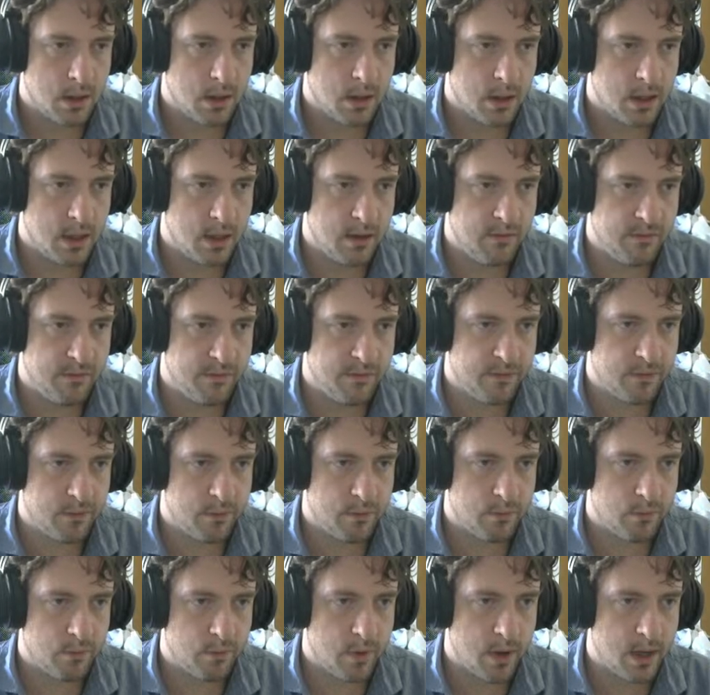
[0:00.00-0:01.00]
if
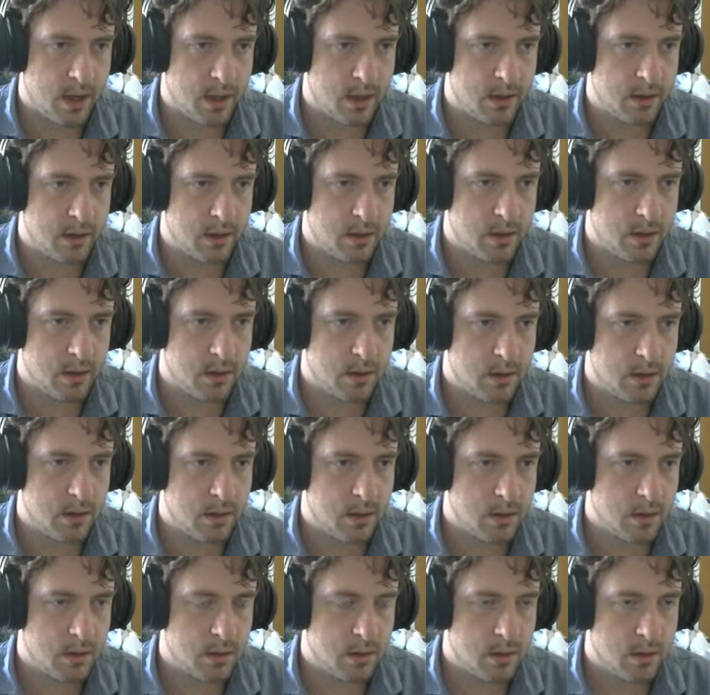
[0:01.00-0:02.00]
rain
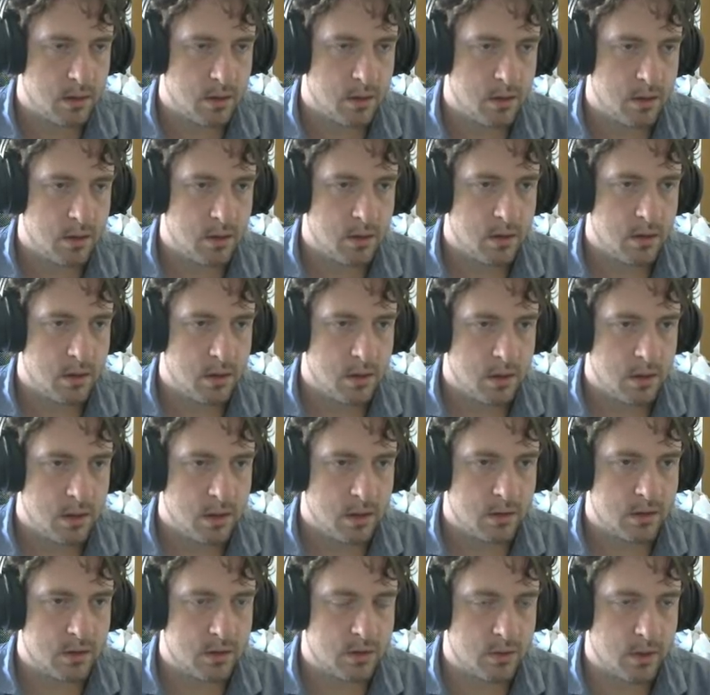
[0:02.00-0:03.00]

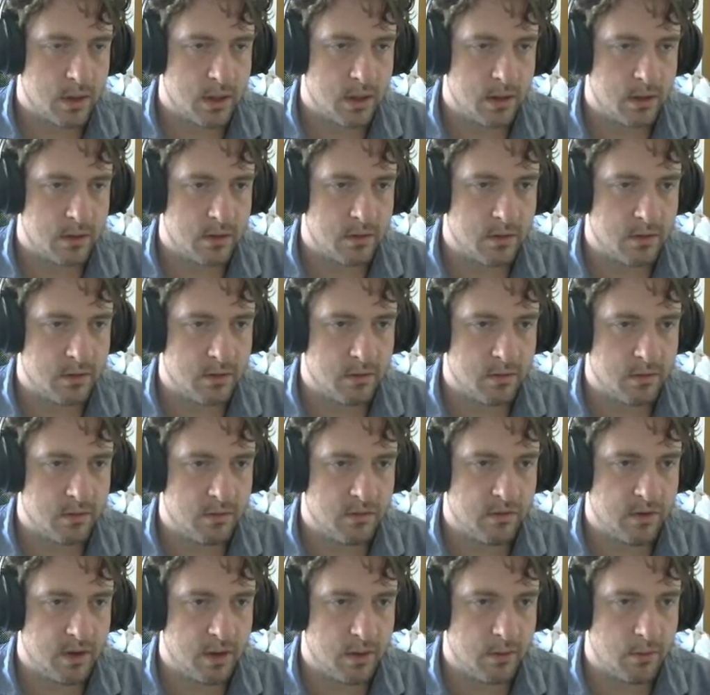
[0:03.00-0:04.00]
is greater than
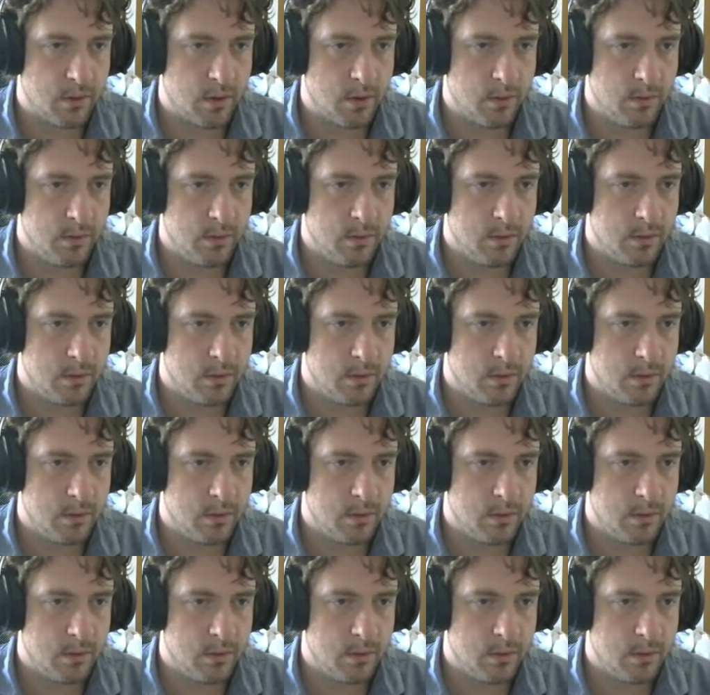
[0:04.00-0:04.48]
0.